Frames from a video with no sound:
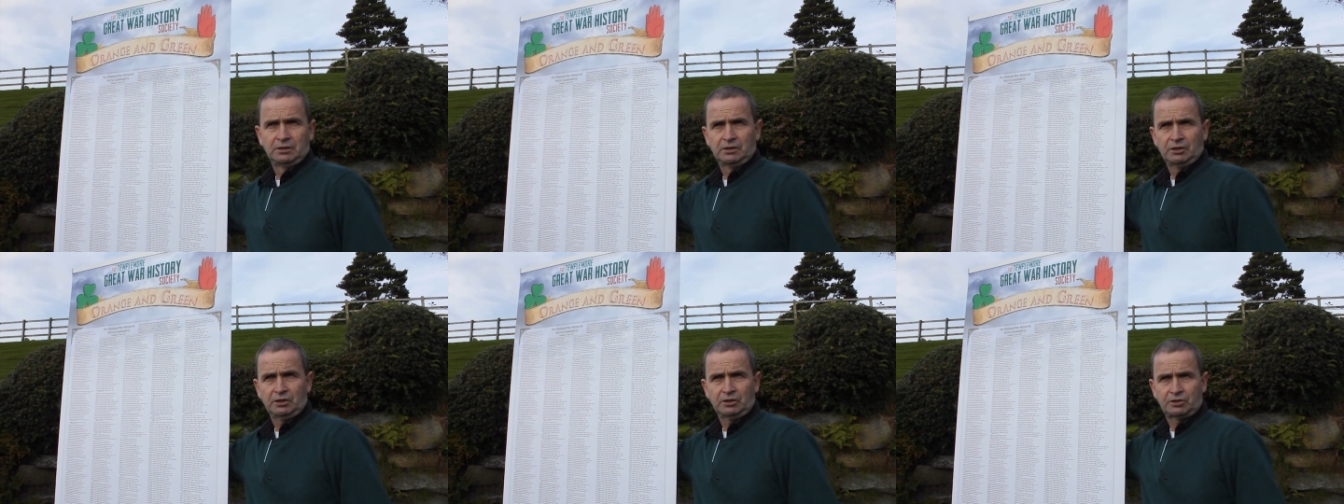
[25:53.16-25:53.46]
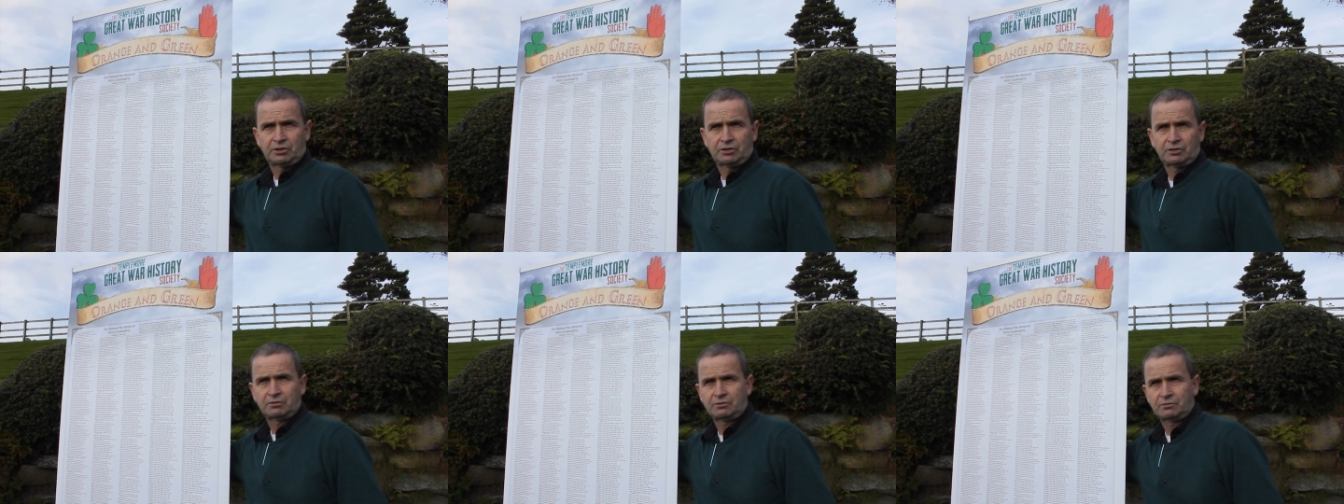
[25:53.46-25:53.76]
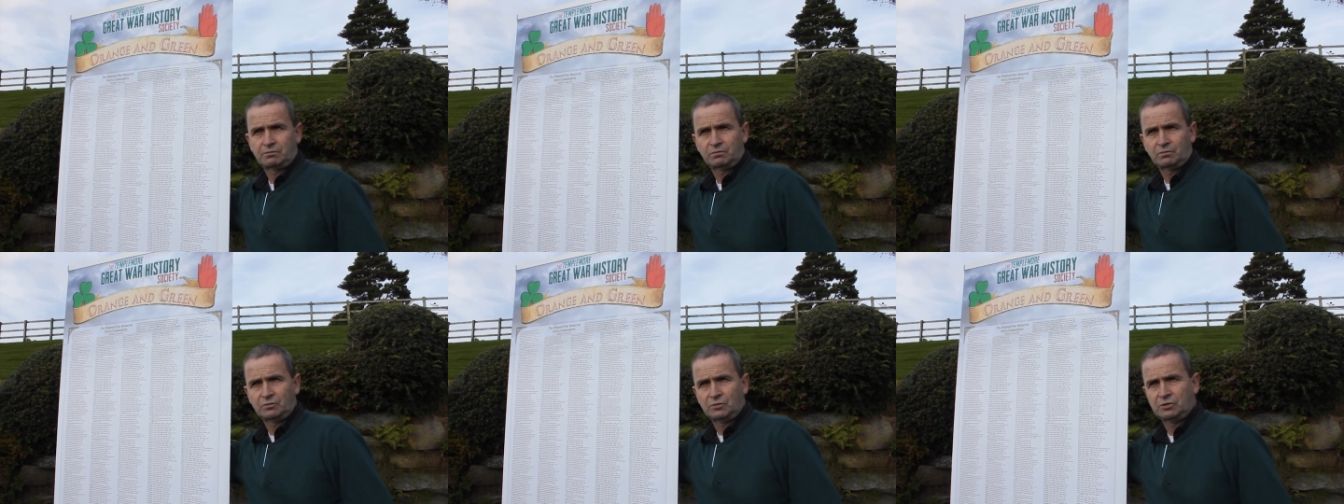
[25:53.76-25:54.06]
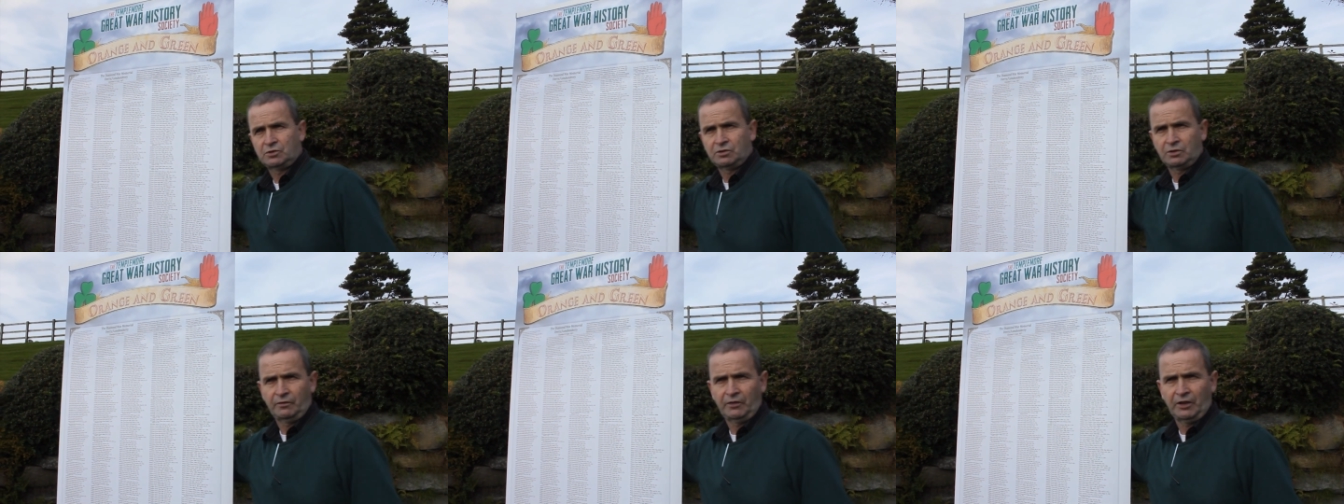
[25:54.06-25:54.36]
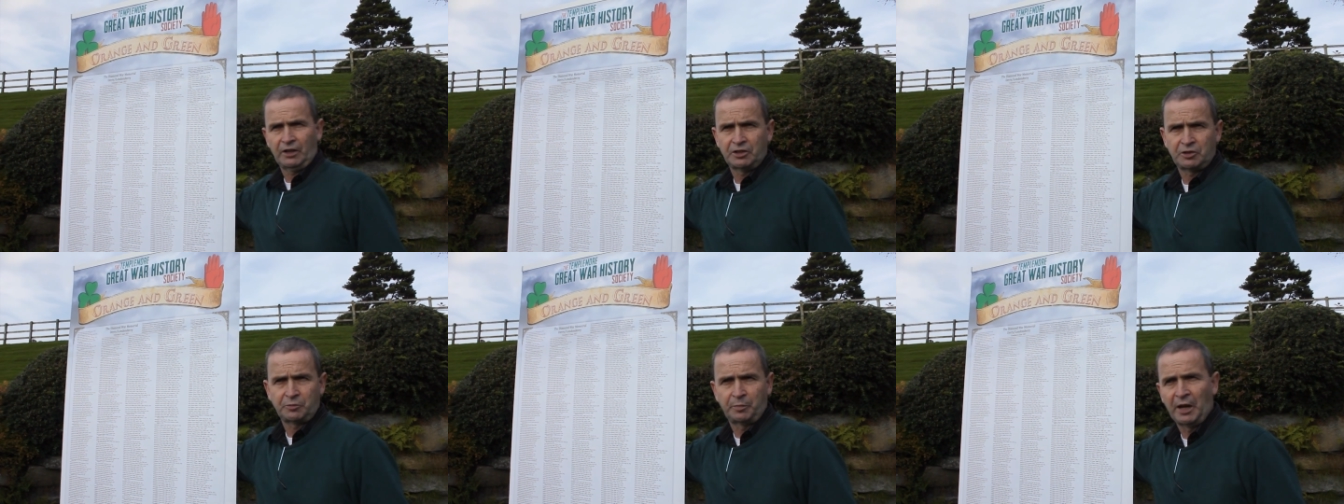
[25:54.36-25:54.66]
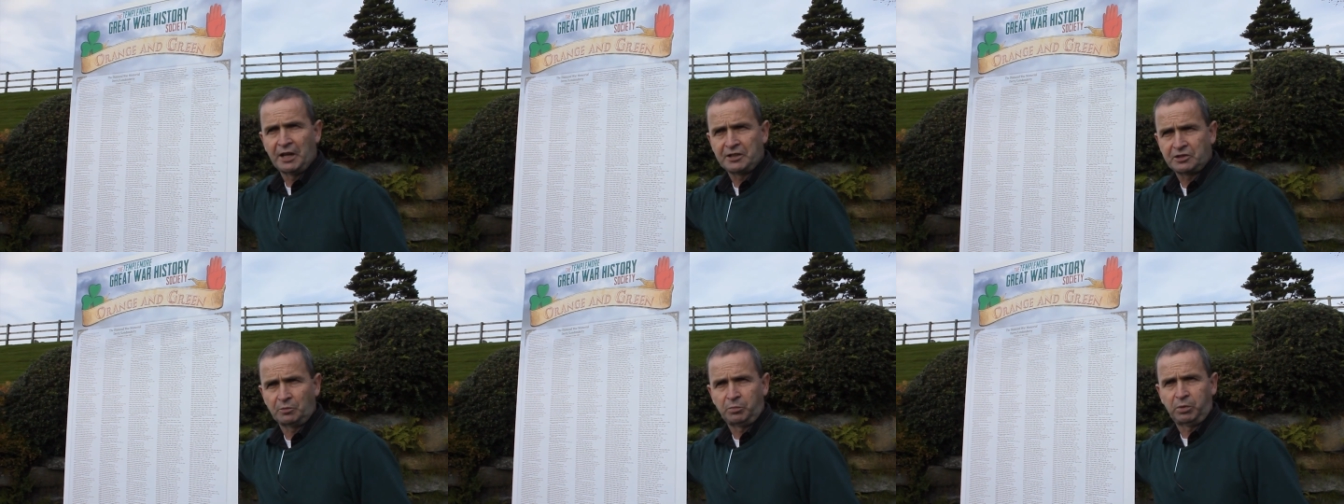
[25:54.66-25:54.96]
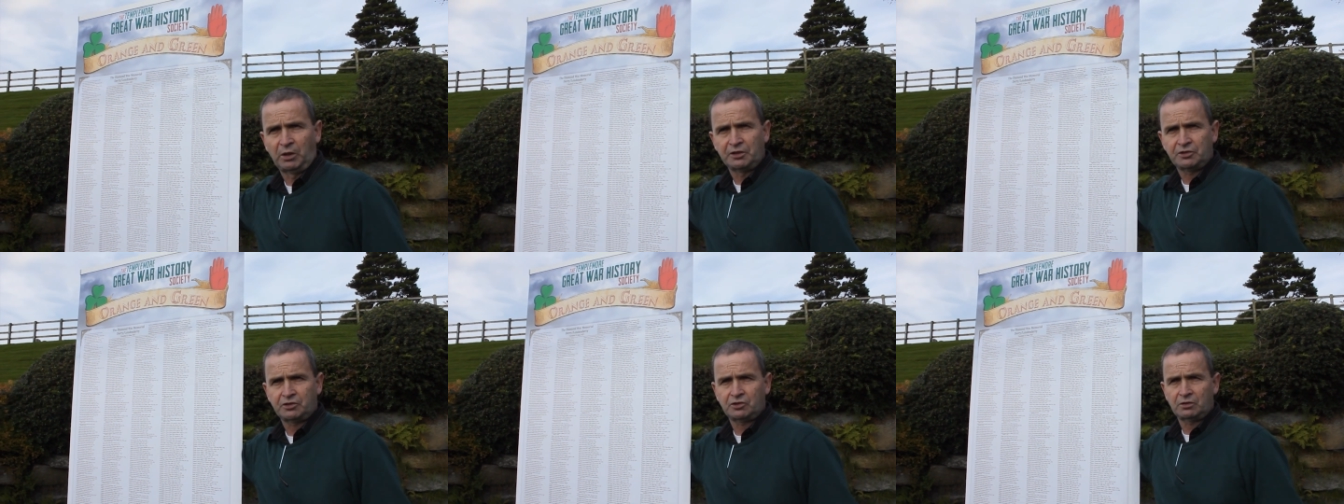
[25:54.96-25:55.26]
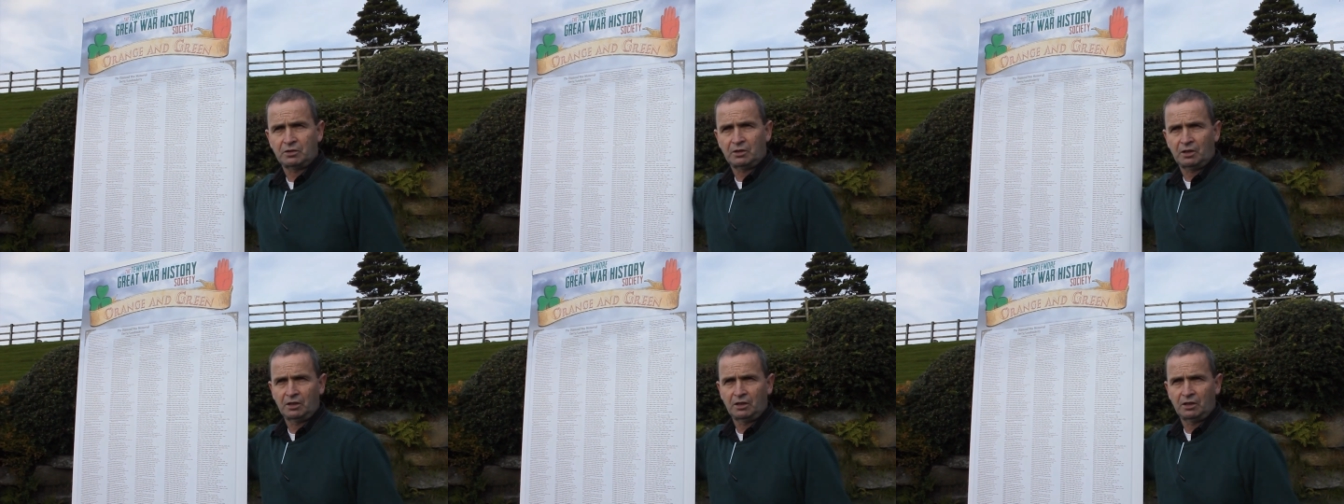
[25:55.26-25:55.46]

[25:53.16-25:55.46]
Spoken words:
It's a very special place.